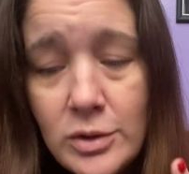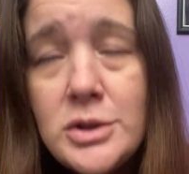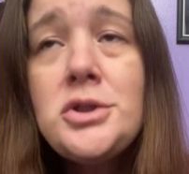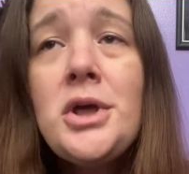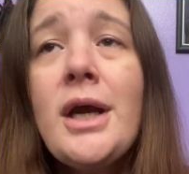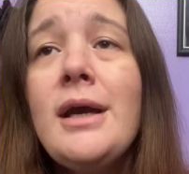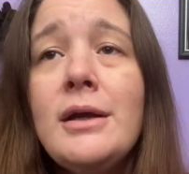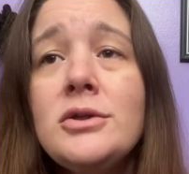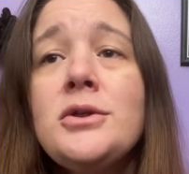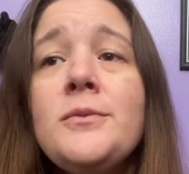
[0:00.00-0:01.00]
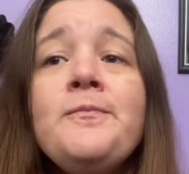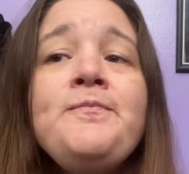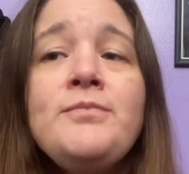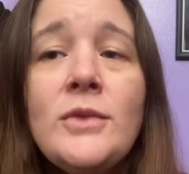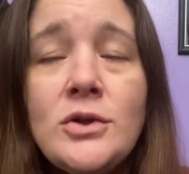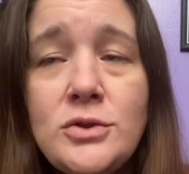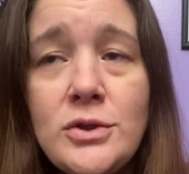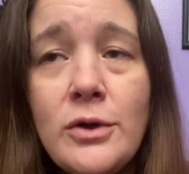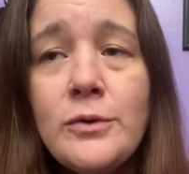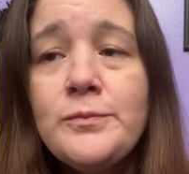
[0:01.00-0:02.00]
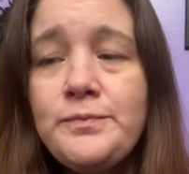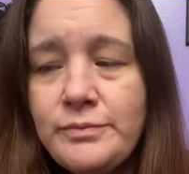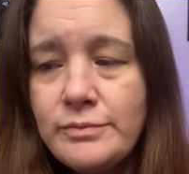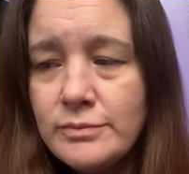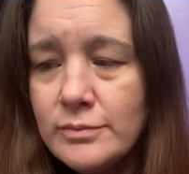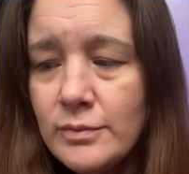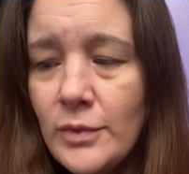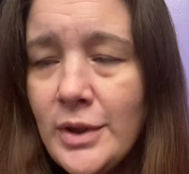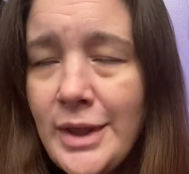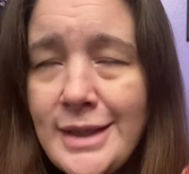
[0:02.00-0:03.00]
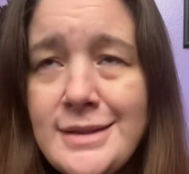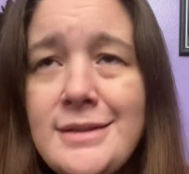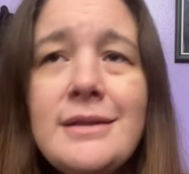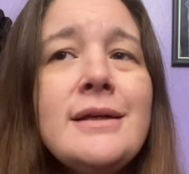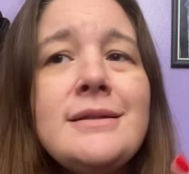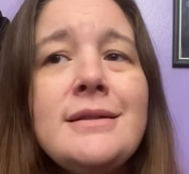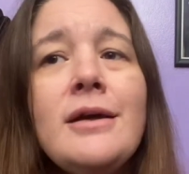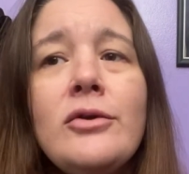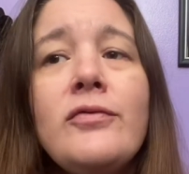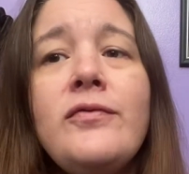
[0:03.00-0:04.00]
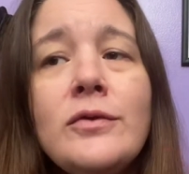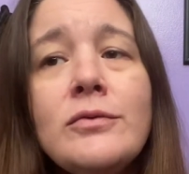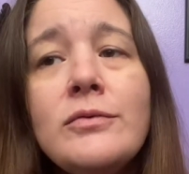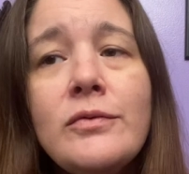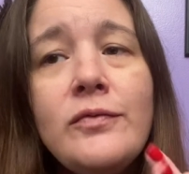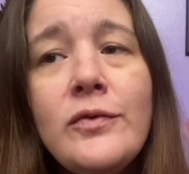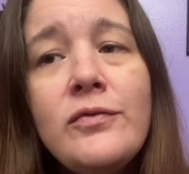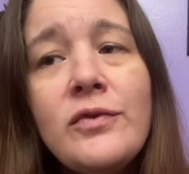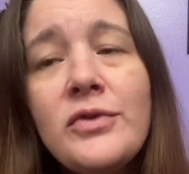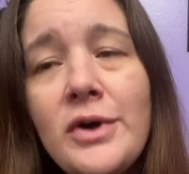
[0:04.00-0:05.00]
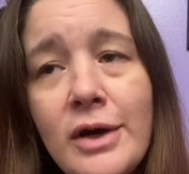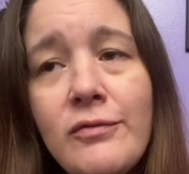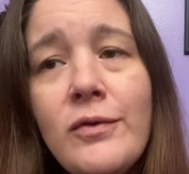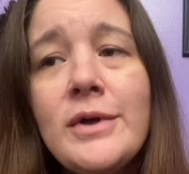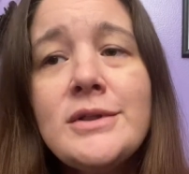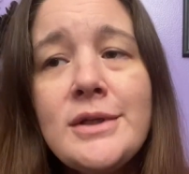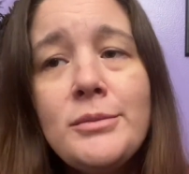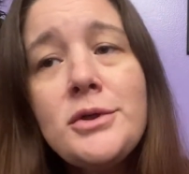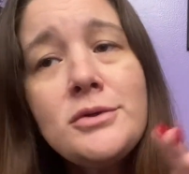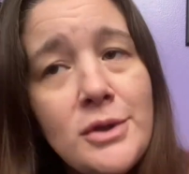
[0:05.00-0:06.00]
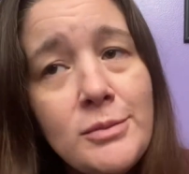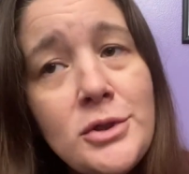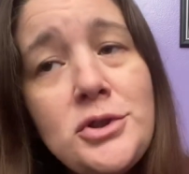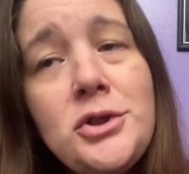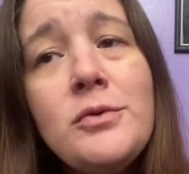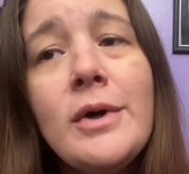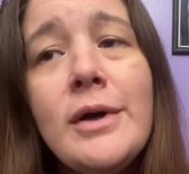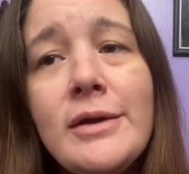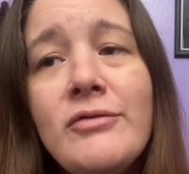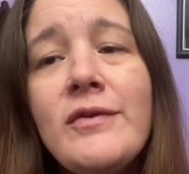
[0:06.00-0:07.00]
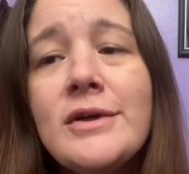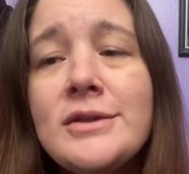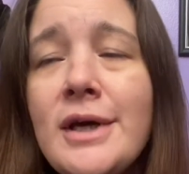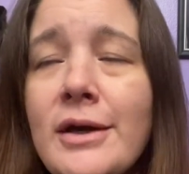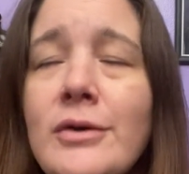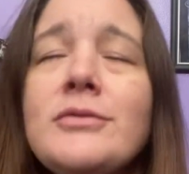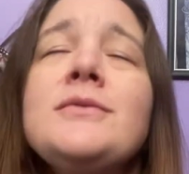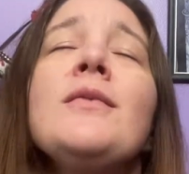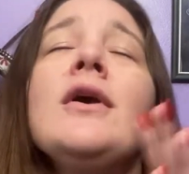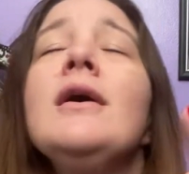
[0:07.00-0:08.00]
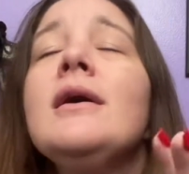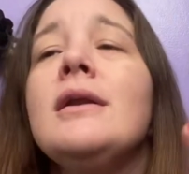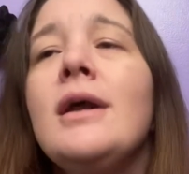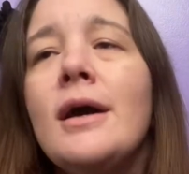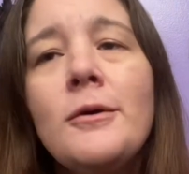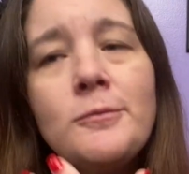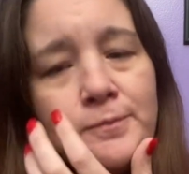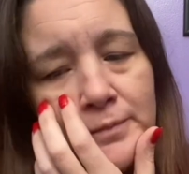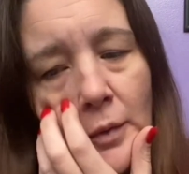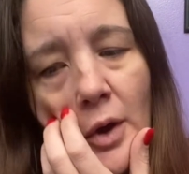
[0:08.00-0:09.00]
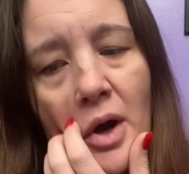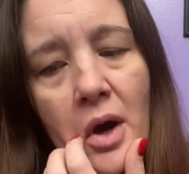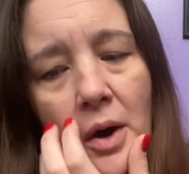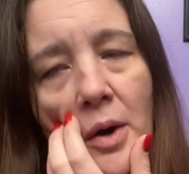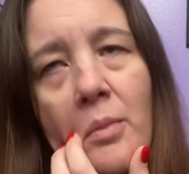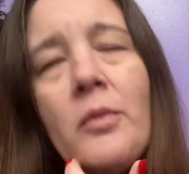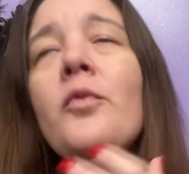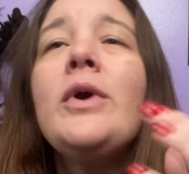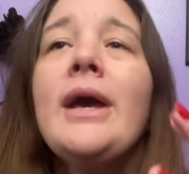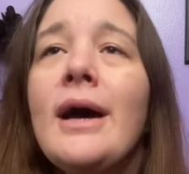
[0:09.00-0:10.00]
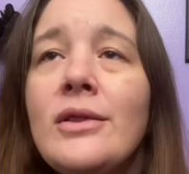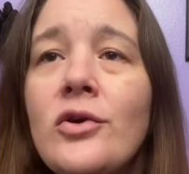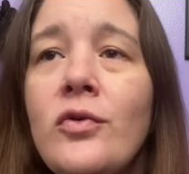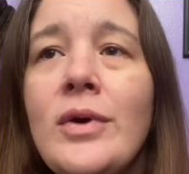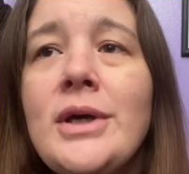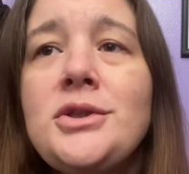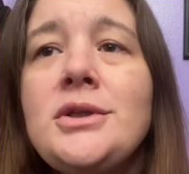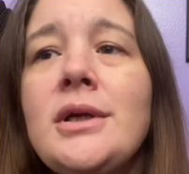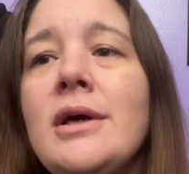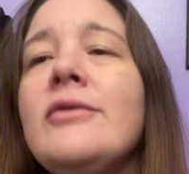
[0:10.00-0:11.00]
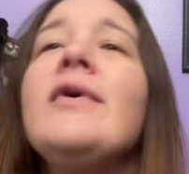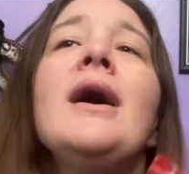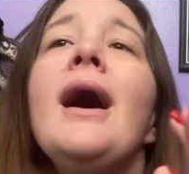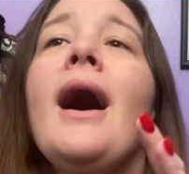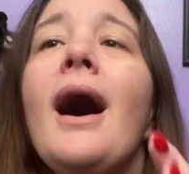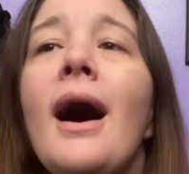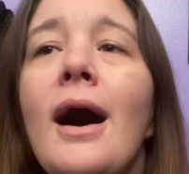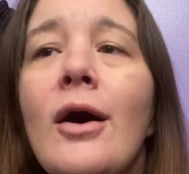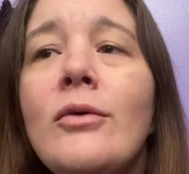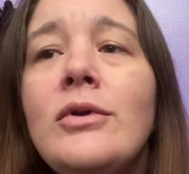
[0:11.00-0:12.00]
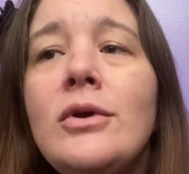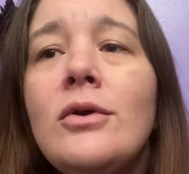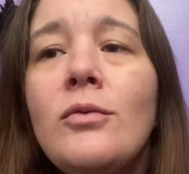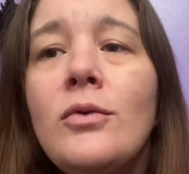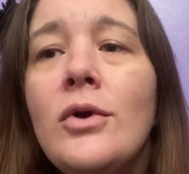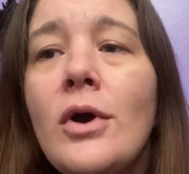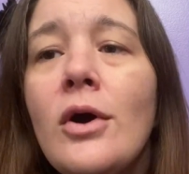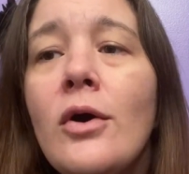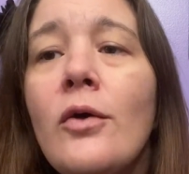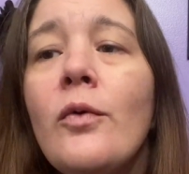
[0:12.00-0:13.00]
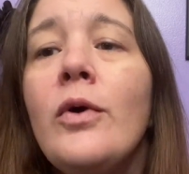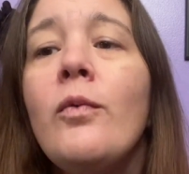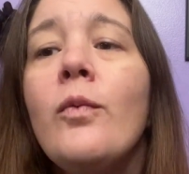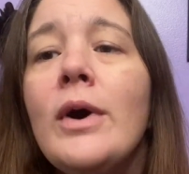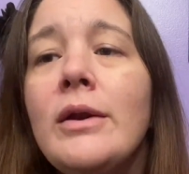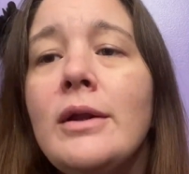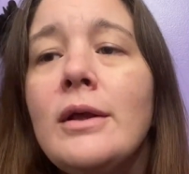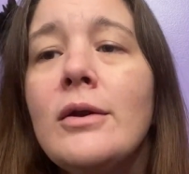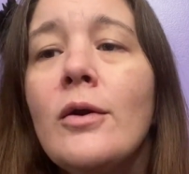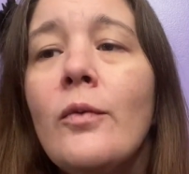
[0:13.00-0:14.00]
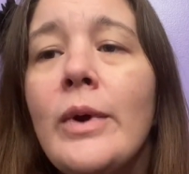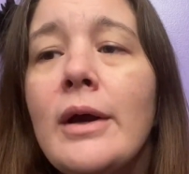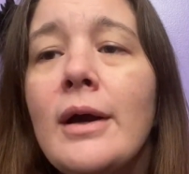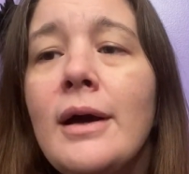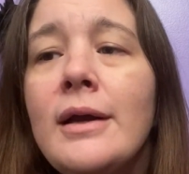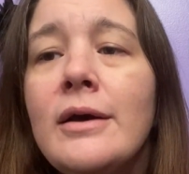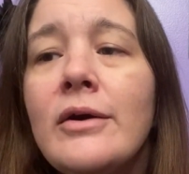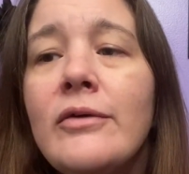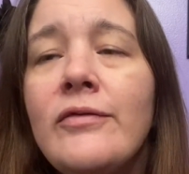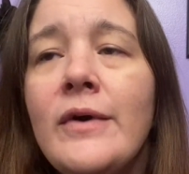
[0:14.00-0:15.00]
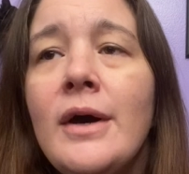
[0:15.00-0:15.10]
change. So that's another food for thought for you, something to chew on as far as that goes. Now, we had the question of, how do you know what kind of